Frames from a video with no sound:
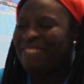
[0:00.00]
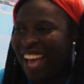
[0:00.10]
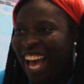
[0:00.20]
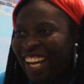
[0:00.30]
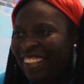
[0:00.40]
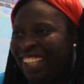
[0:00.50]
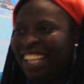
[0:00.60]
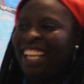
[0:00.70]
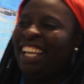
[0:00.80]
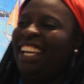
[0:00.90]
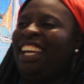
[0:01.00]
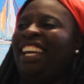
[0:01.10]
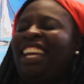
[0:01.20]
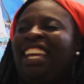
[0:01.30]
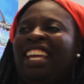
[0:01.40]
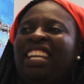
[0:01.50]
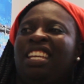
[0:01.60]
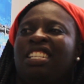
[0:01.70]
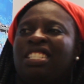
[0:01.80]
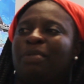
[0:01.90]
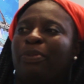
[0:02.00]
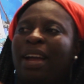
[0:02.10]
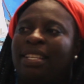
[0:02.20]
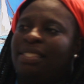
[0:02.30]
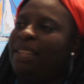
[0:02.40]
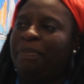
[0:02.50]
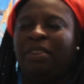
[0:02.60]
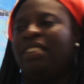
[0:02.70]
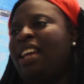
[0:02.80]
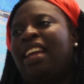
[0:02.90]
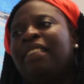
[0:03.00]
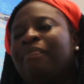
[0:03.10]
smile, and he just brightens up your day.